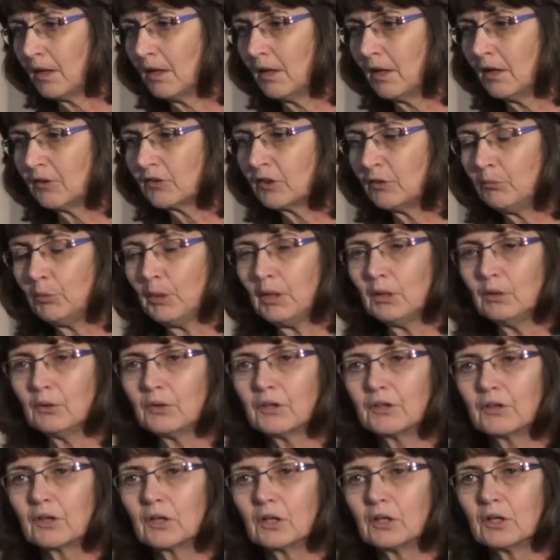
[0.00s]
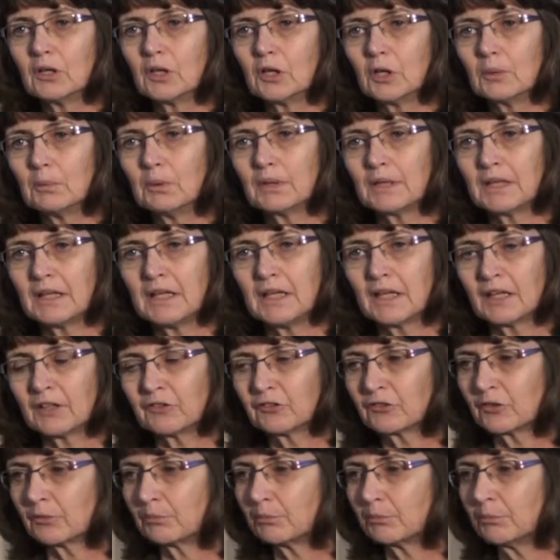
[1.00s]
So if we look at the global E.
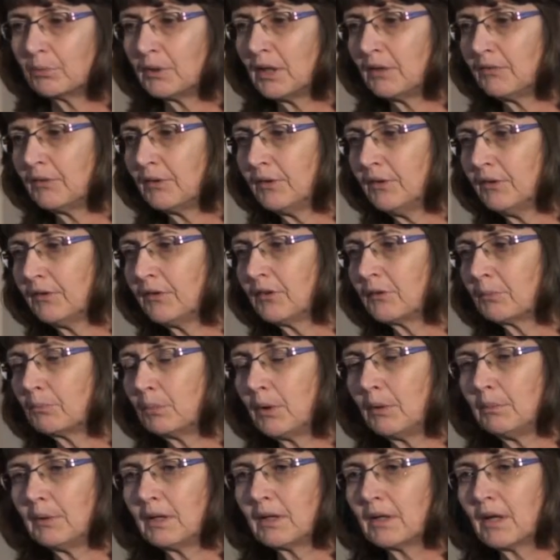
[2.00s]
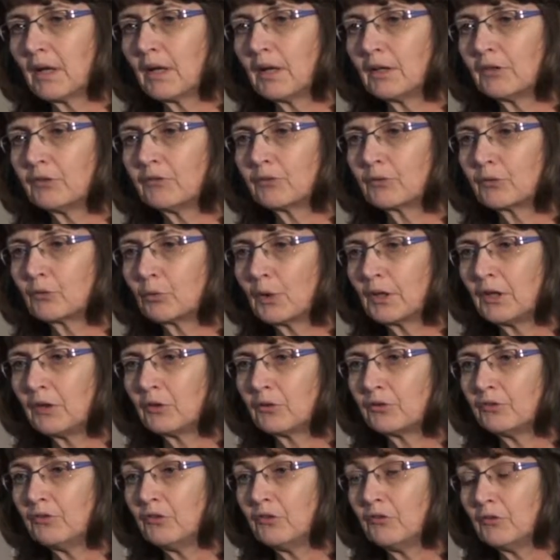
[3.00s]
antigen prevalence, this probably accounts for 20
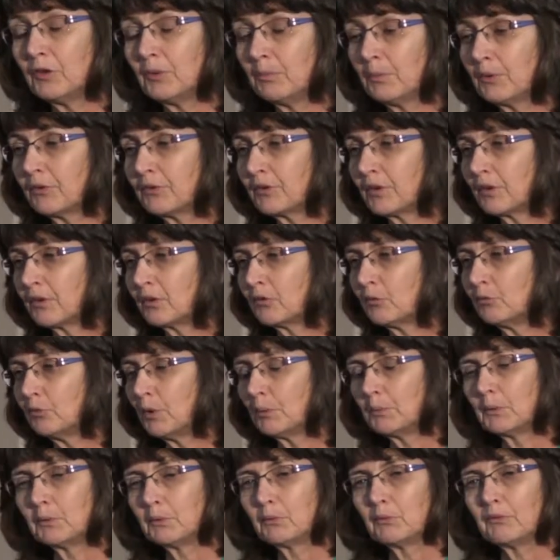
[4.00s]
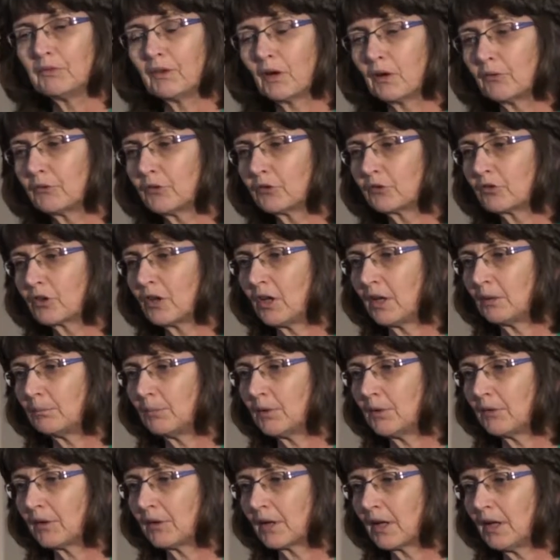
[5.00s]
to 50% of women of the
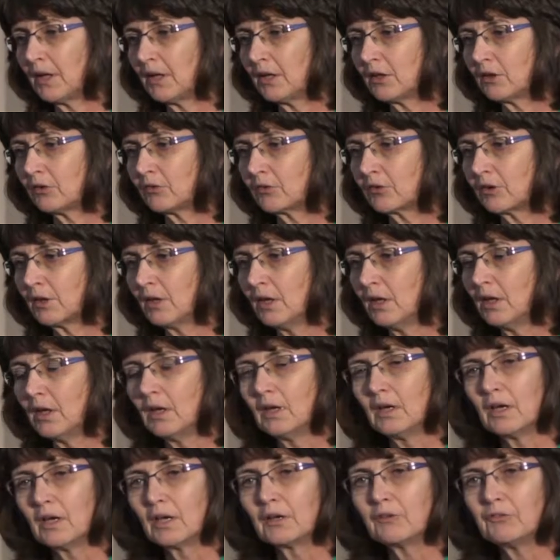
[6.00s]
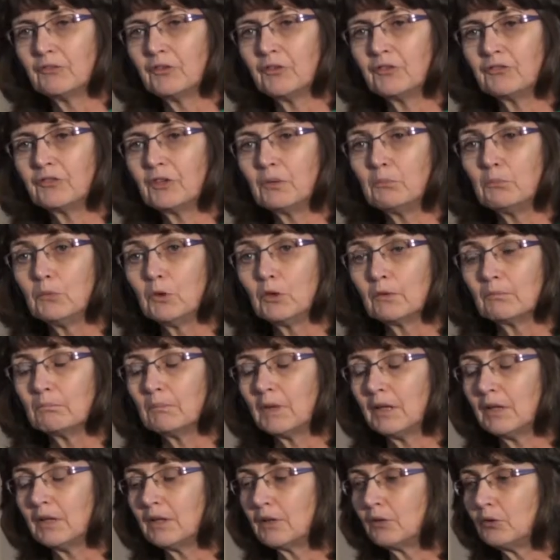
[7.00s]
childbearing age and 50
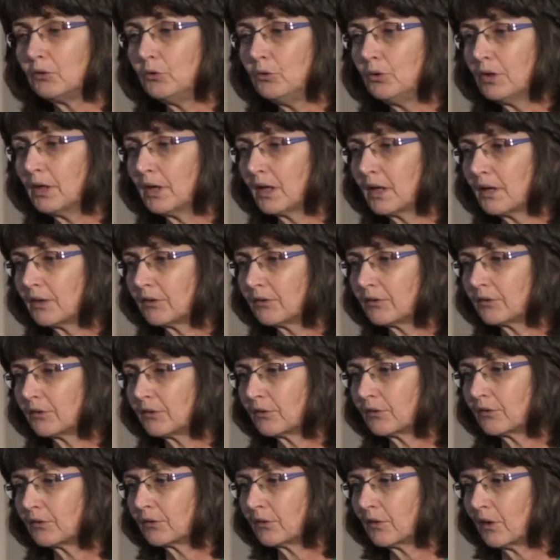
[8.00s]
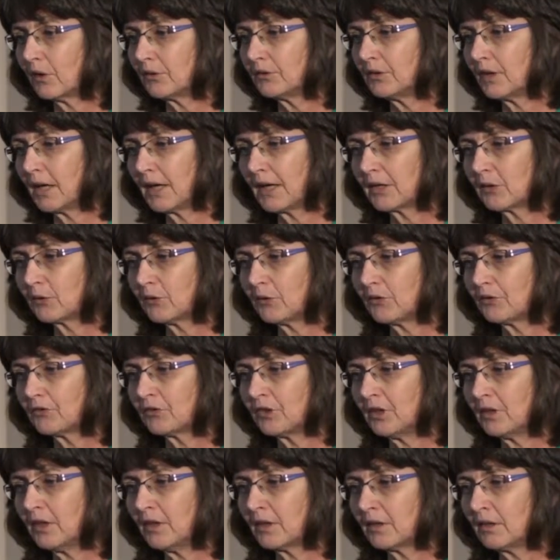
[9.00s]
million new cases are
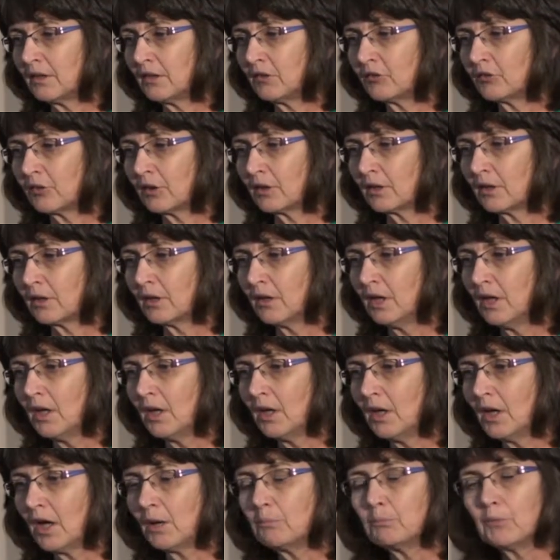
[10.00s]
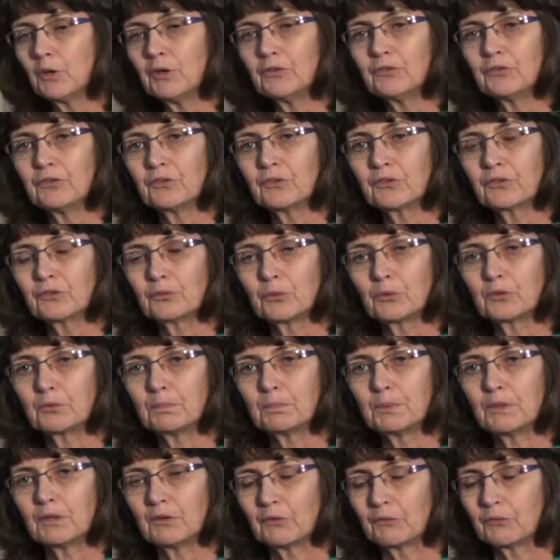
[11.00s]
diagnosed year, each year, and most of this thought to
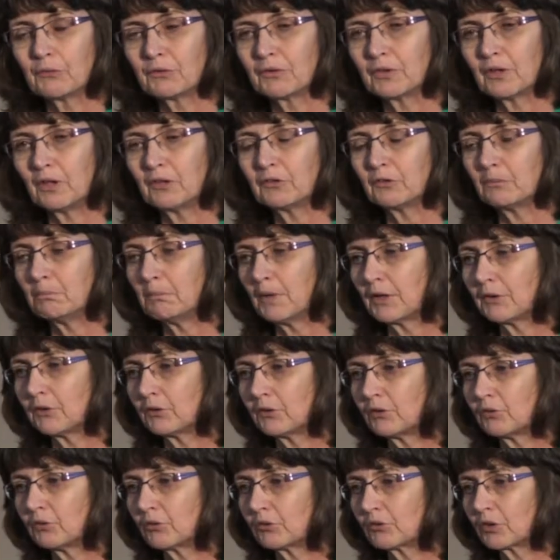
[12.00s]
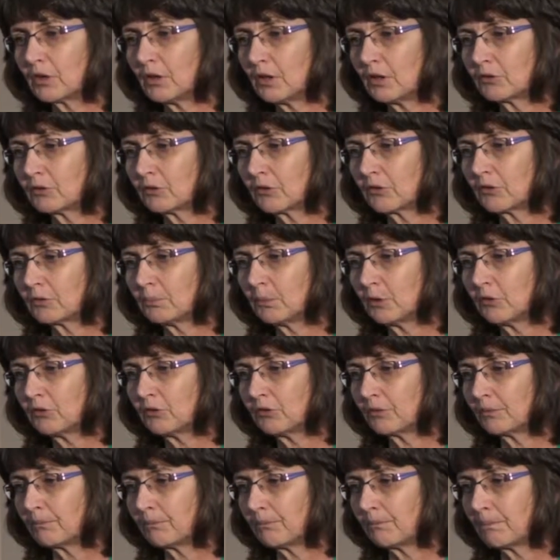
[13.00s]
be as a result of mother-to-child
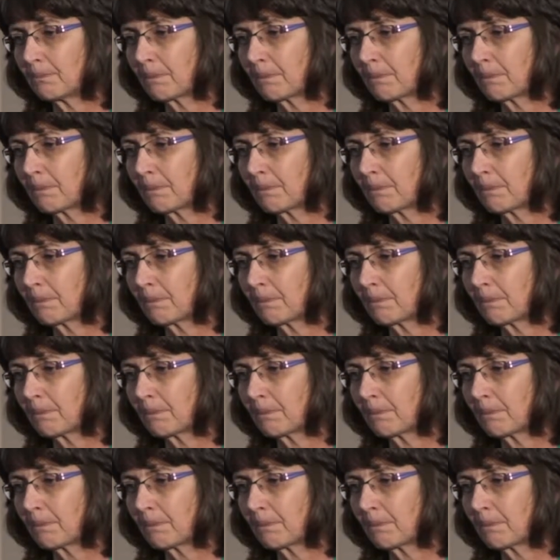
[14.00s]
transmission.